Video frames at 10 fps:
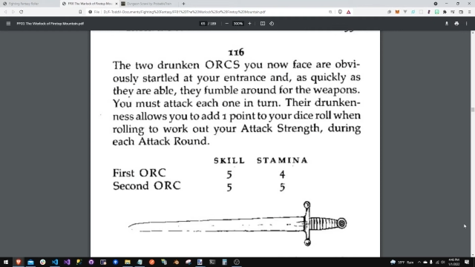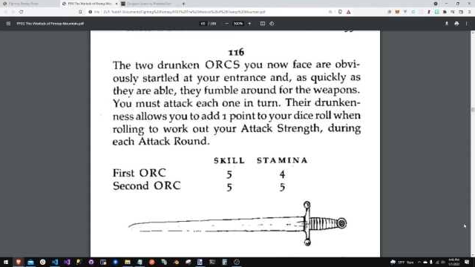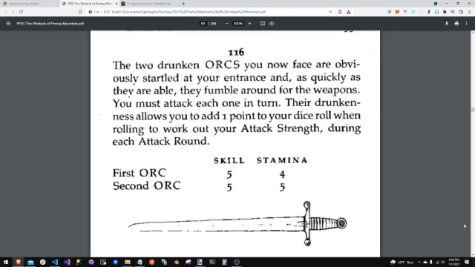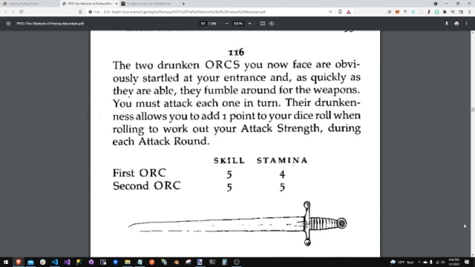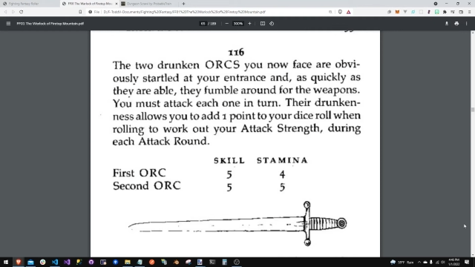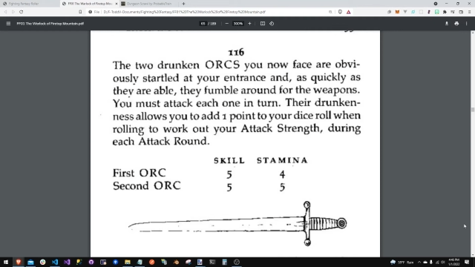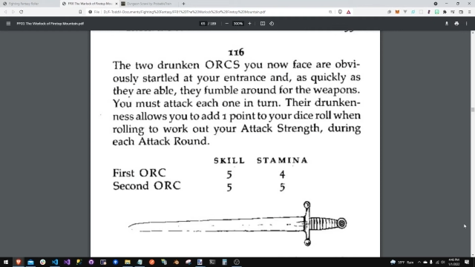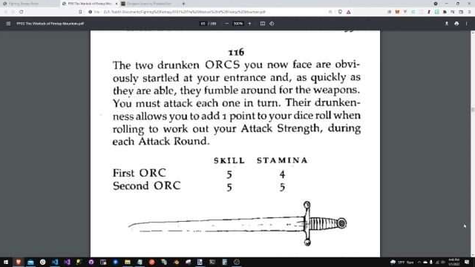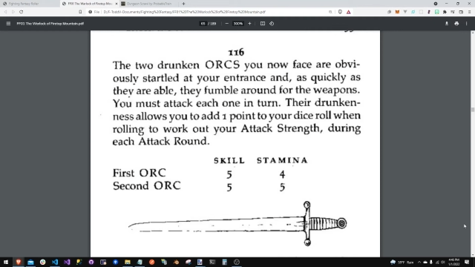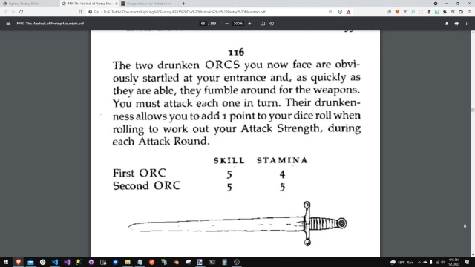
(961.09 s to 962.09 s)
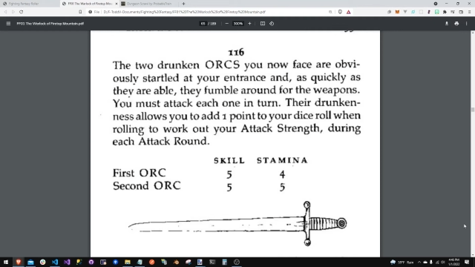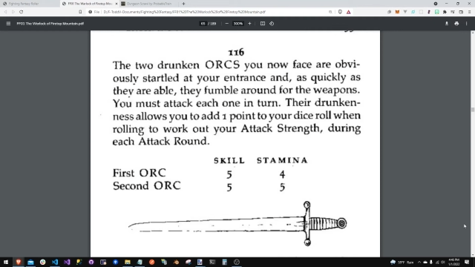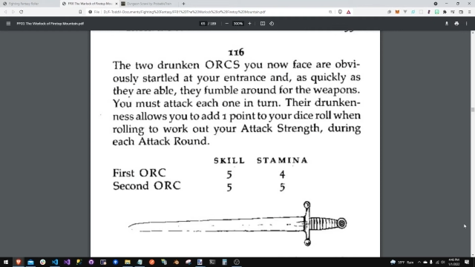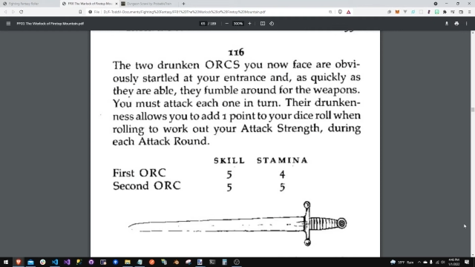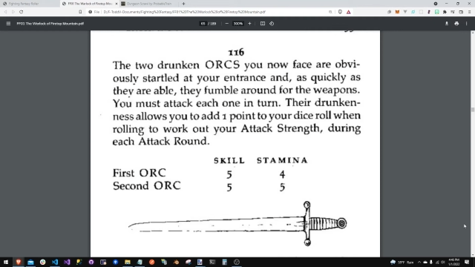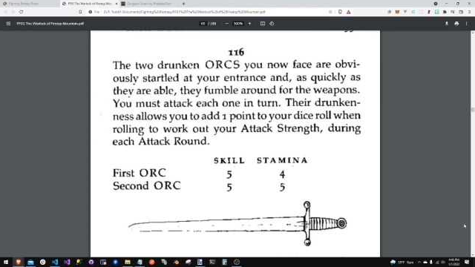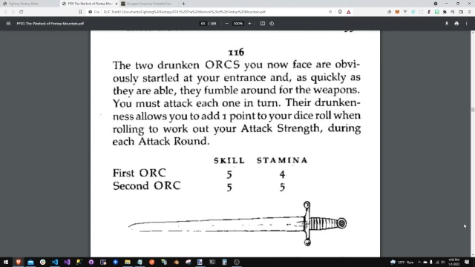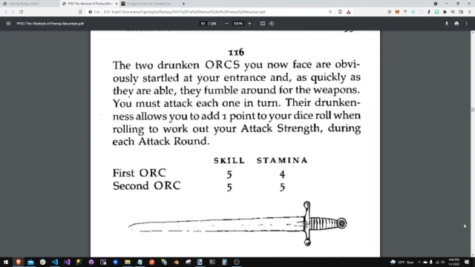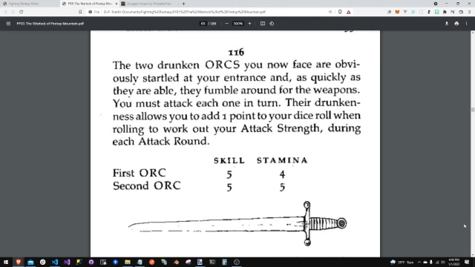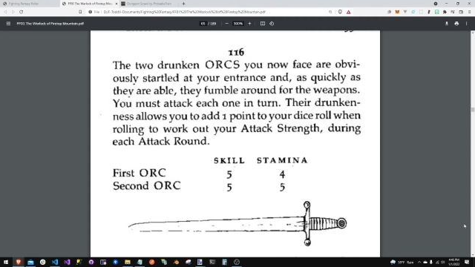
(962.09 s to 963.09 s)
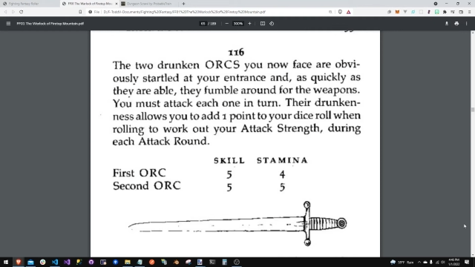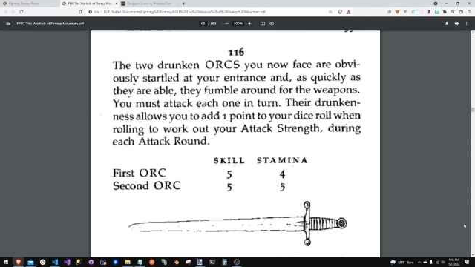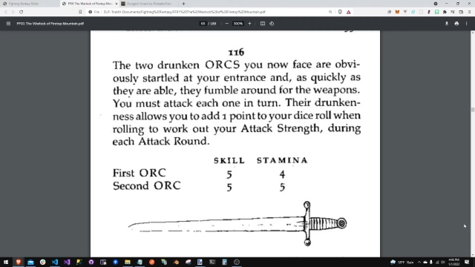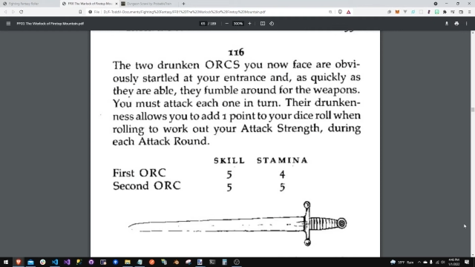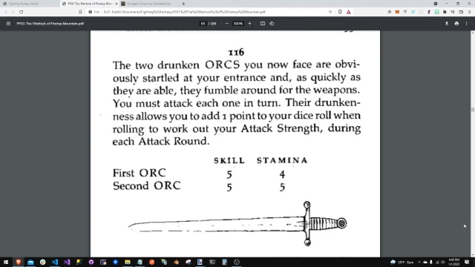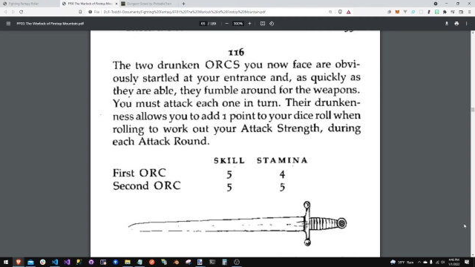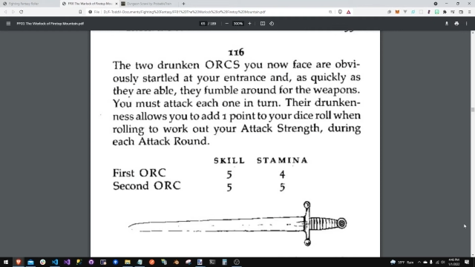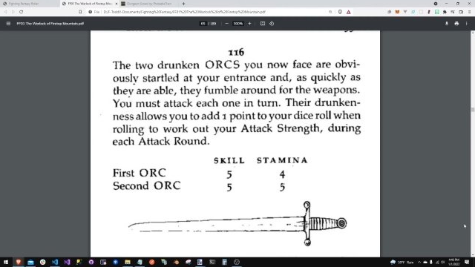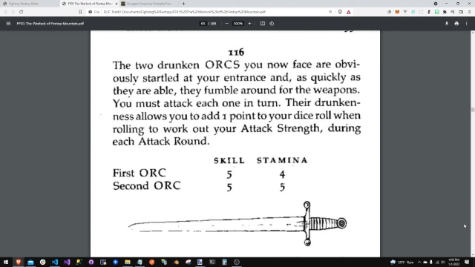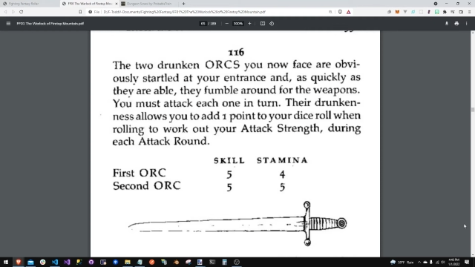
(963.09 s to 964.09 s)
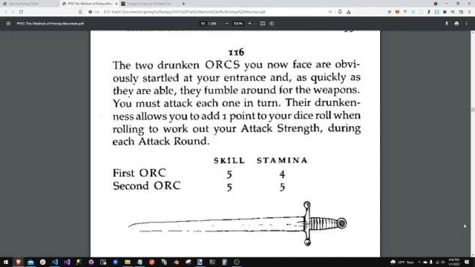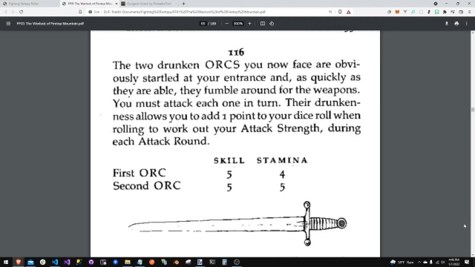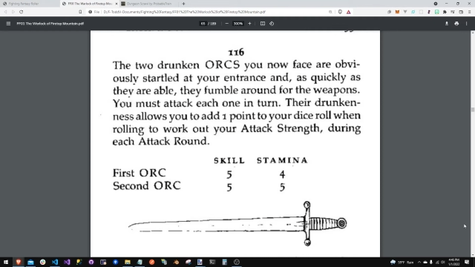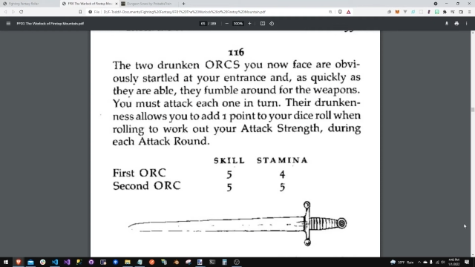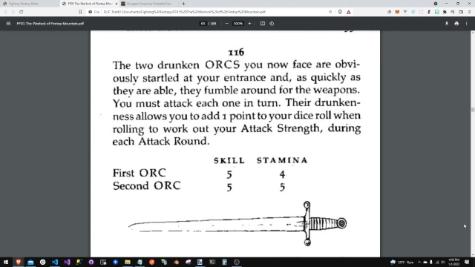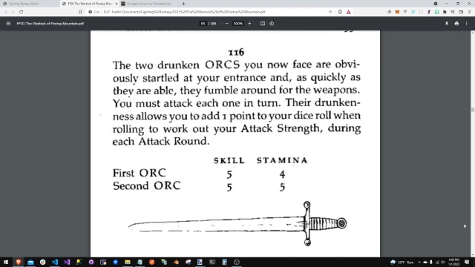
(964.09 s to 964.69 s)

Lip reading: (no speaker visible)